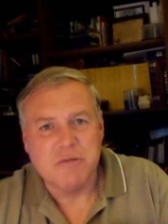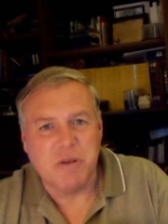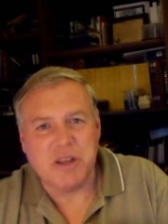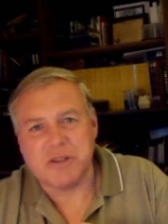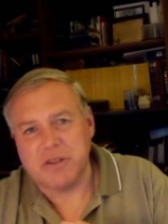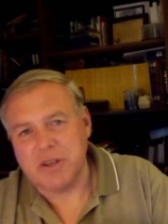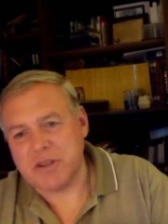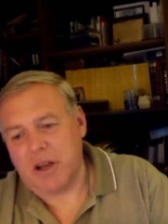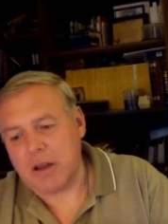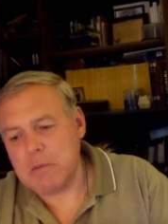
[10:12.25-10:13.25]
basically
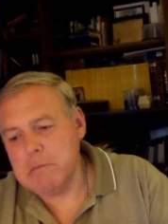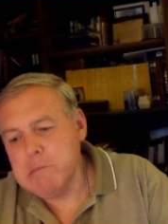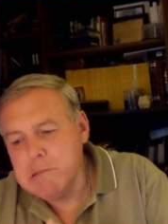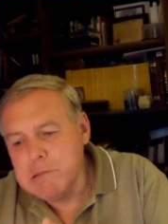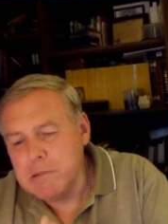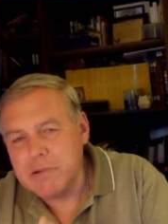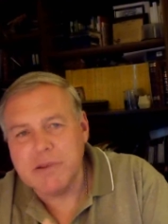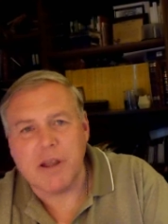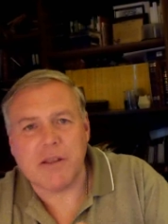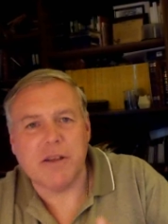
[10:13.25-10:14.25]
is like mm,
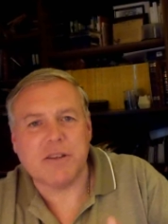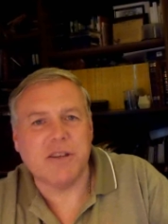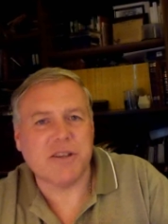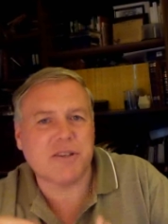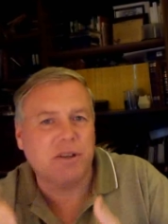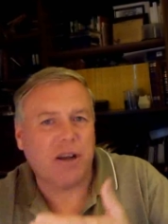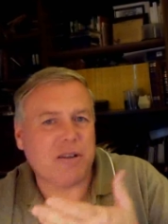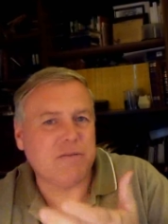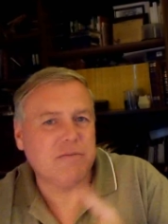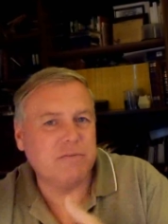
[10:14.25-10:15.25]
it, it gets
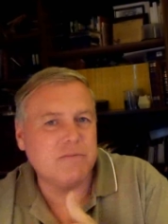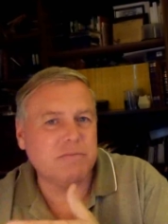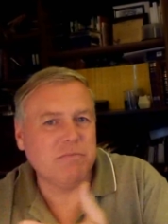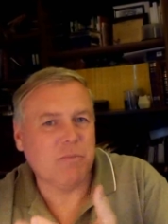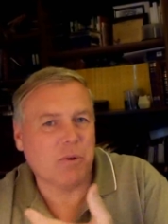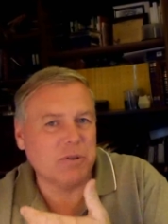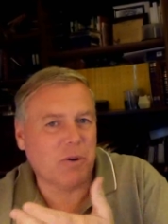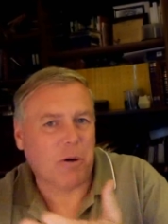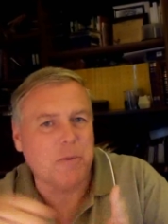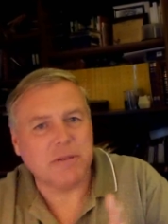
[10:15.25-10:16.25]
like more
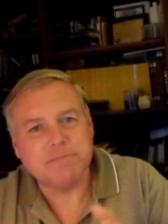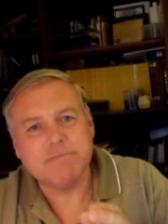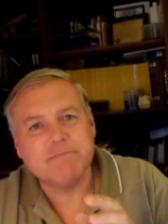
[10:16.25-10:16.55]
dormant